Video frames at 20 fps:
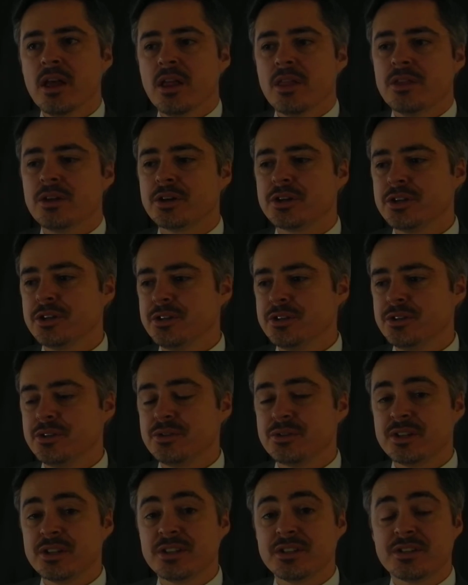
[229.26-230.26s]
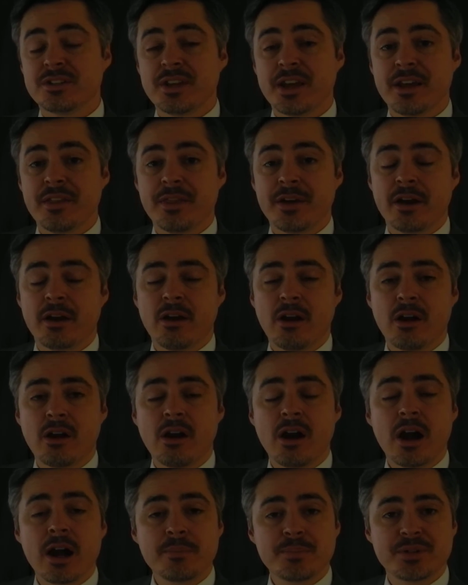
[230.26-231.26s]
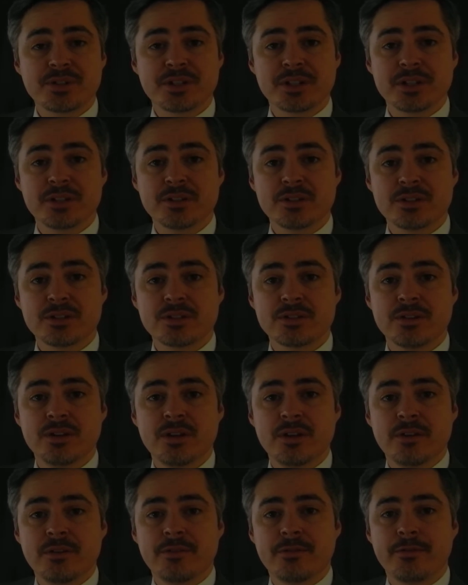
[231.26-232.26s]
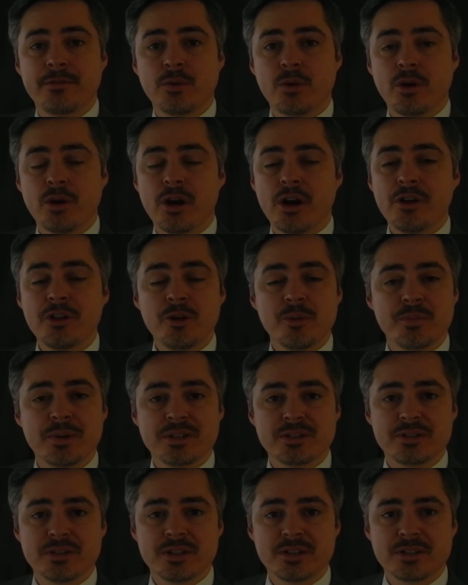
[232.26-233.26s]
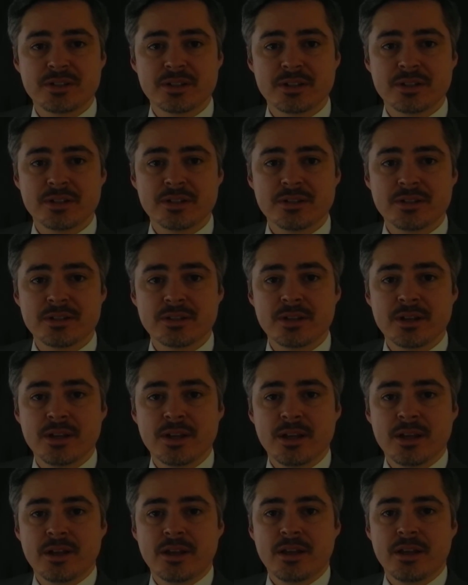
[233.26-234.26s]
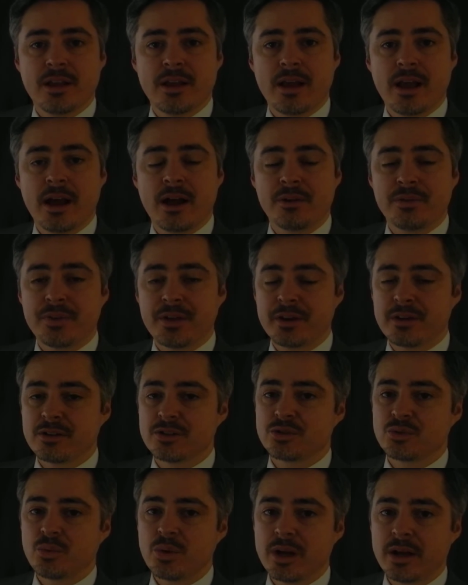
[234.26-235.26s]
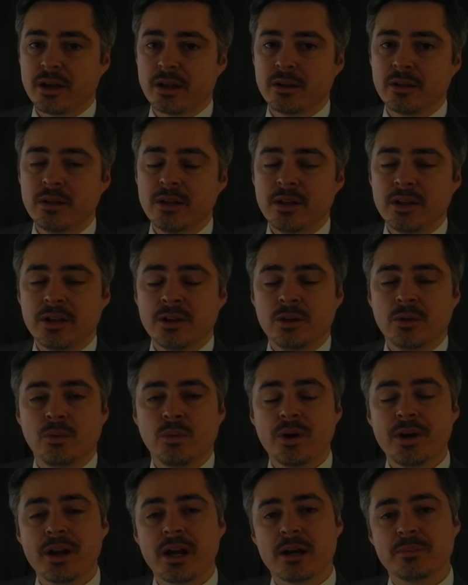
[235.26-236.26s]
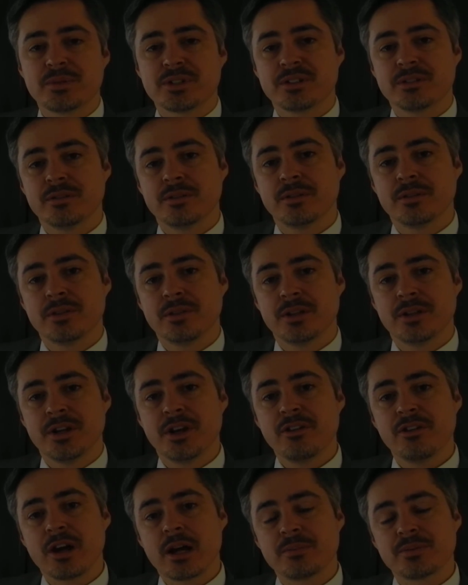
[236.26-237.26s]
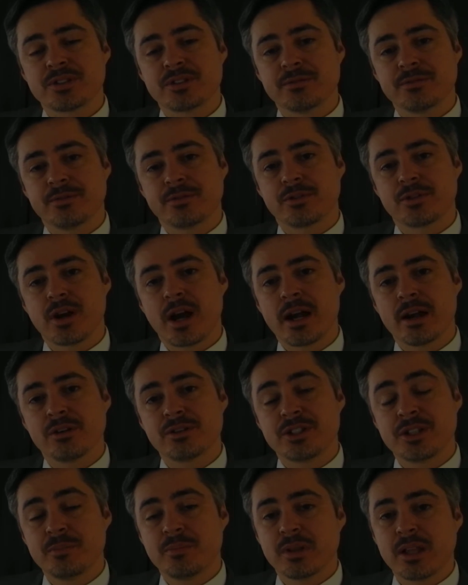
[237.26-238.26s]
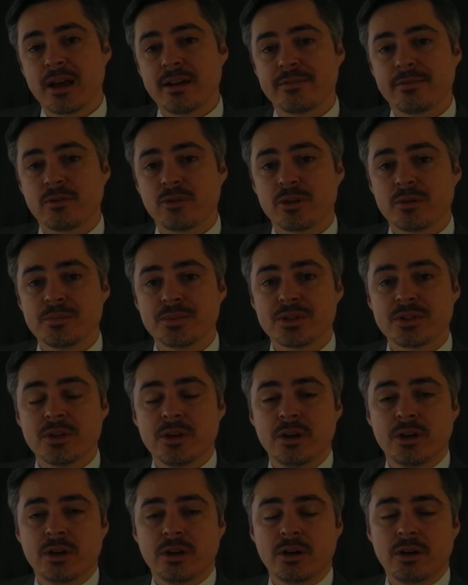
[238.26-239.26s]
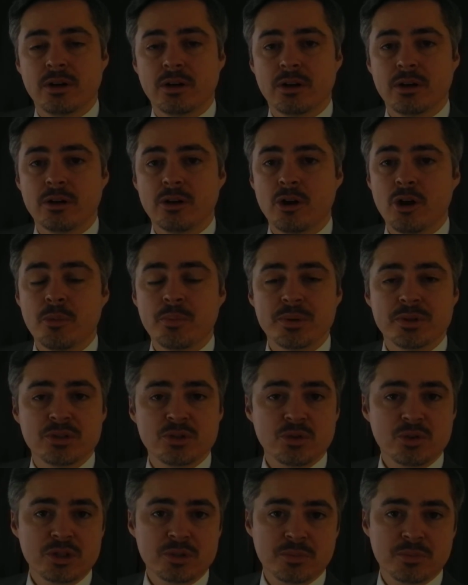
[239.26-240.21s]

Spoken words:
The good news is that there are options for other businesses out there as well. Another option for IoT platforms are open source